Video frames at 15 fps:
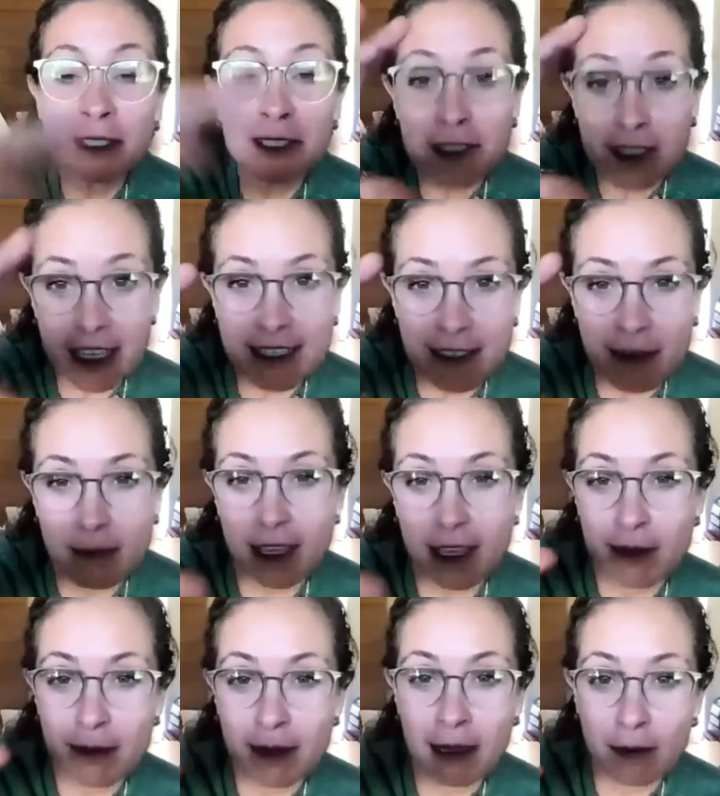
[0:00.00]
I want to say
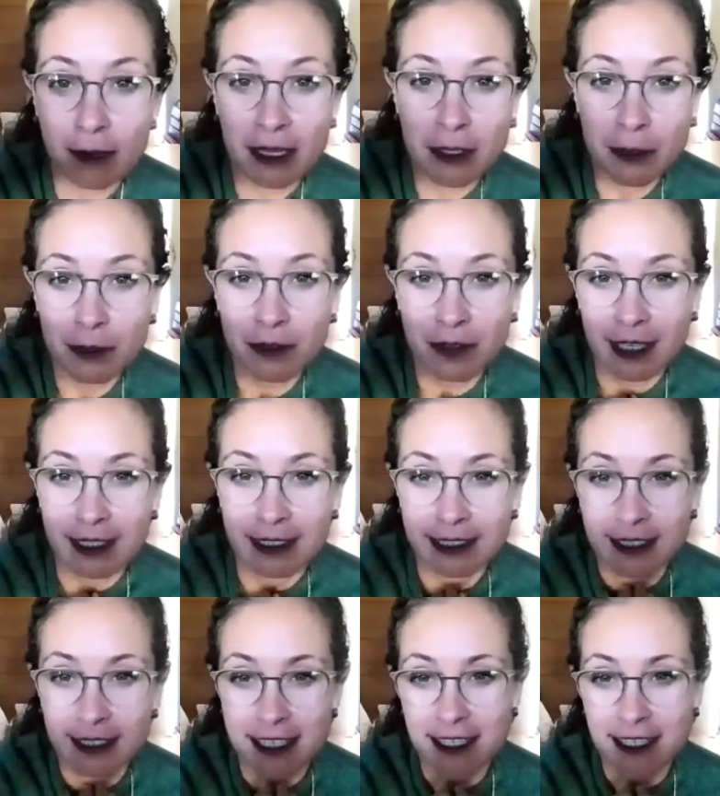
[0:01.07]
something about what you said,
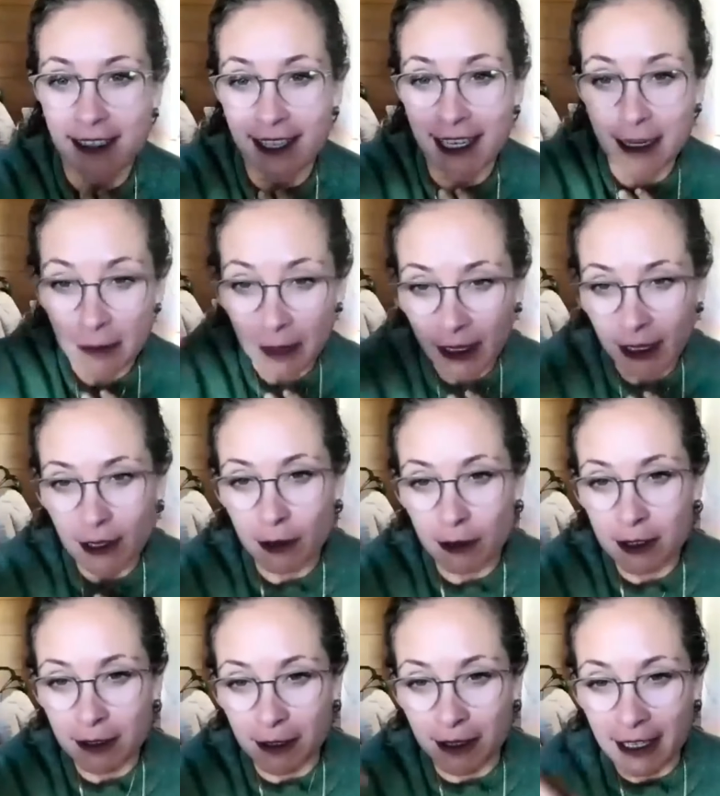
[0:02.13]
Natasha, and then I'm going to
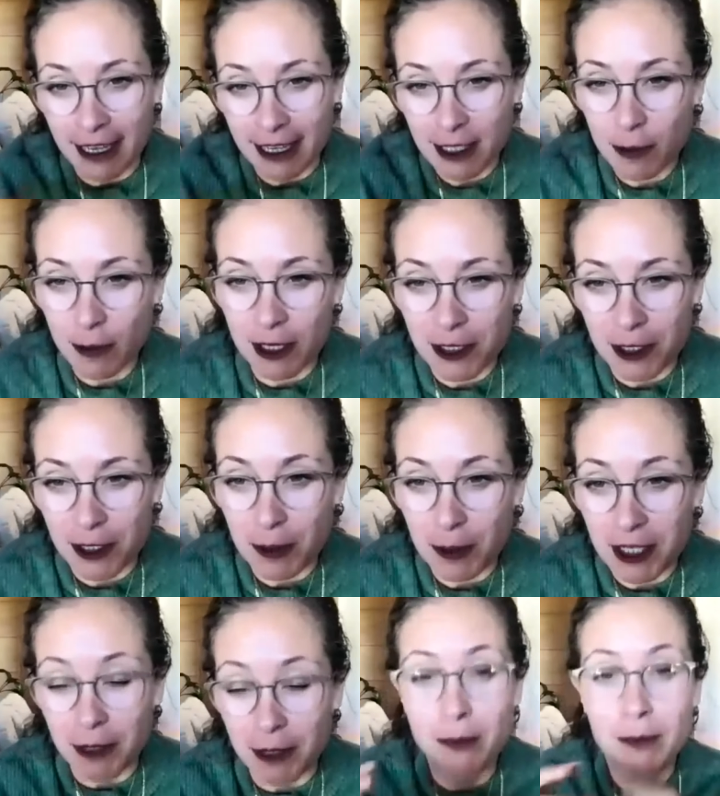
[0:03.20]
go to the next questions,
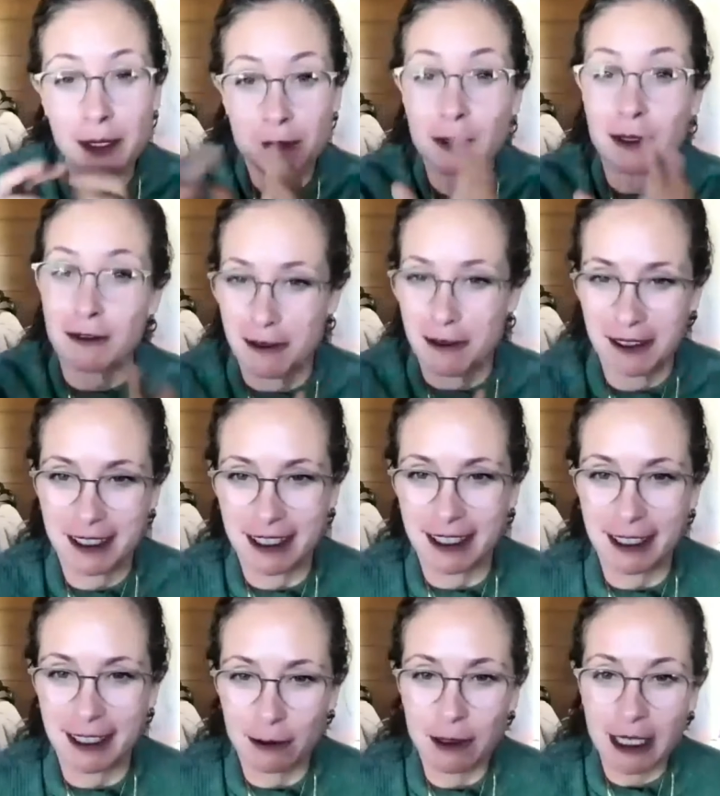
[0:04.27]
which are beautiful,
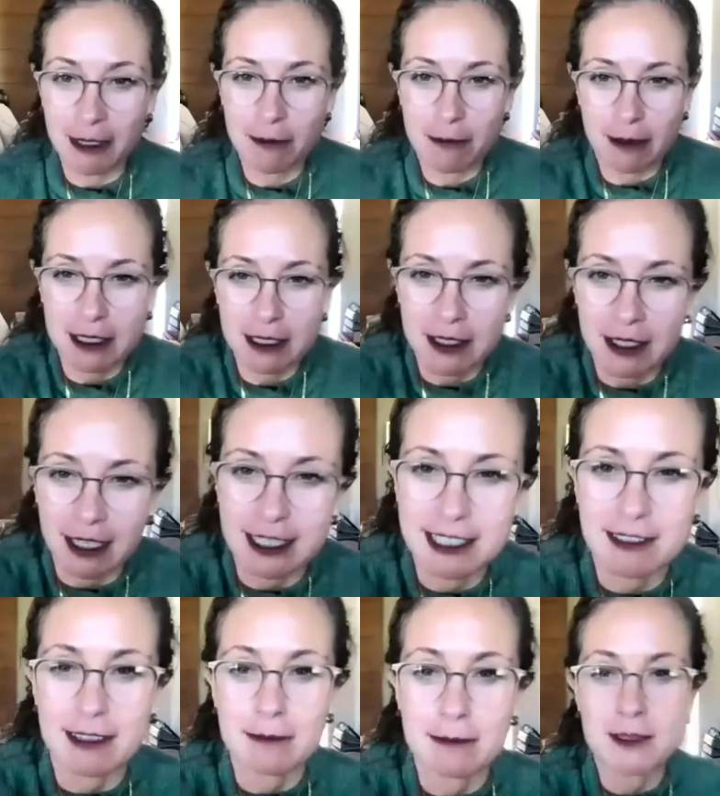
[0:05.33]
and I really want to
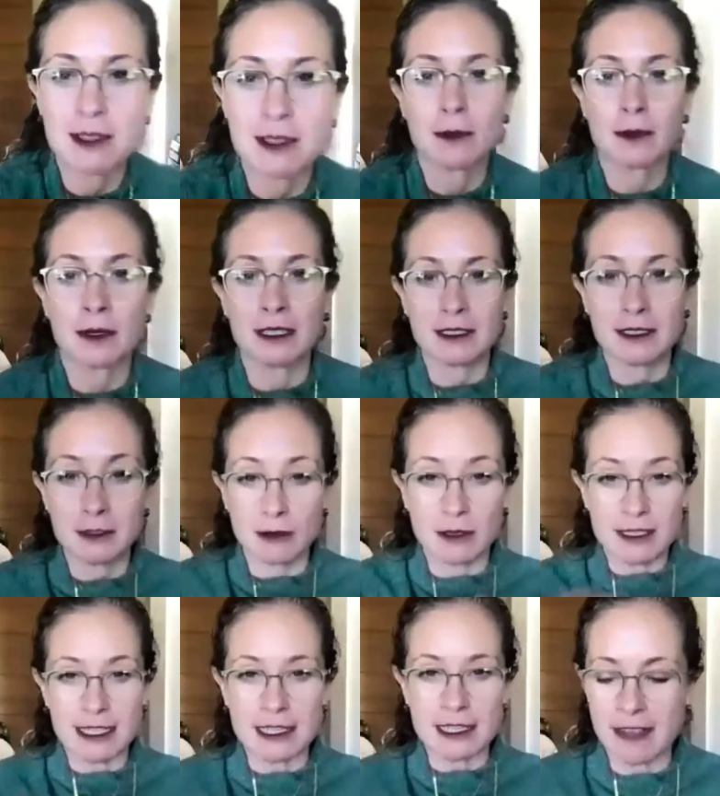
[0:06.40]
get to them. So I'm going to do
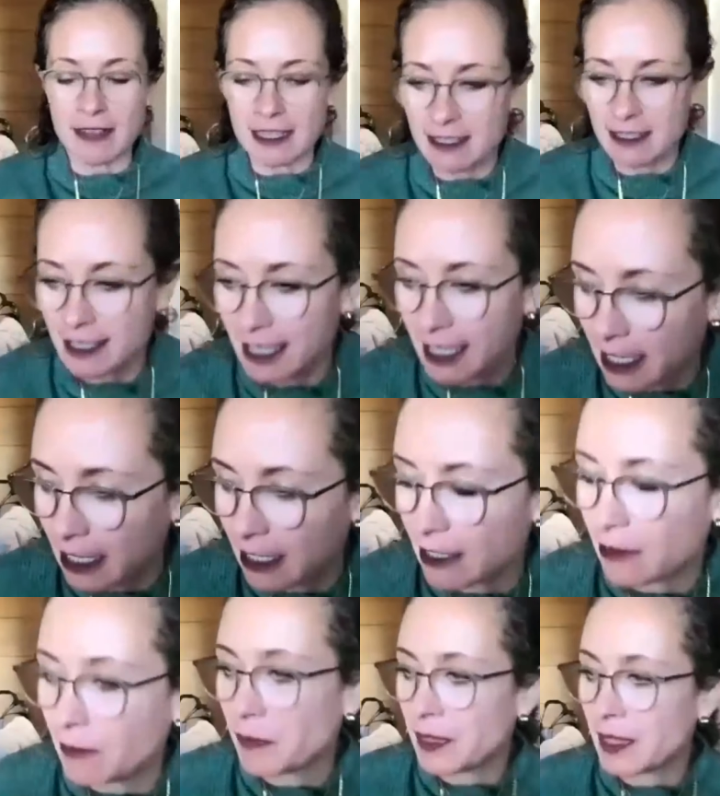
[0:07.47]
this as fast as I
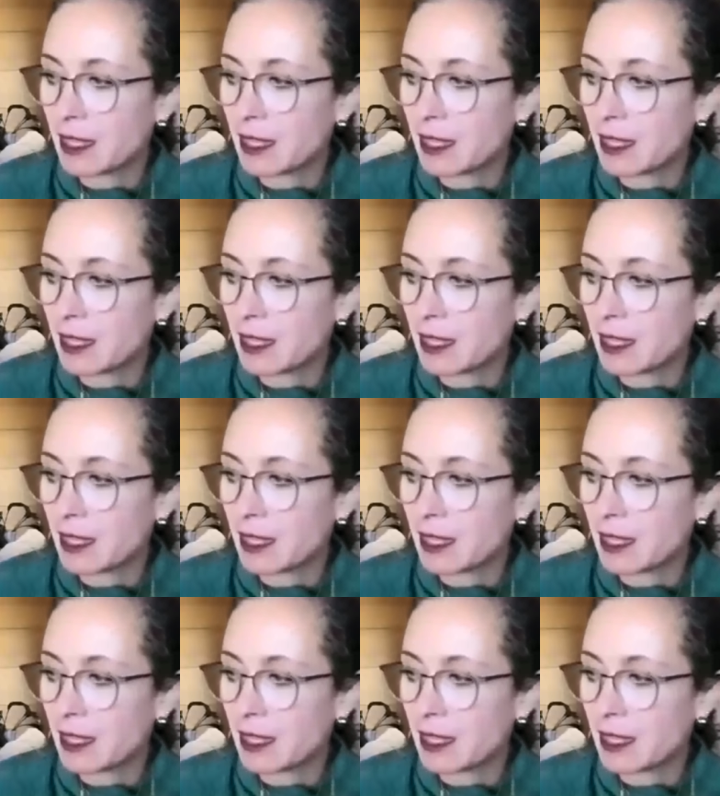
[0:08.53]
can.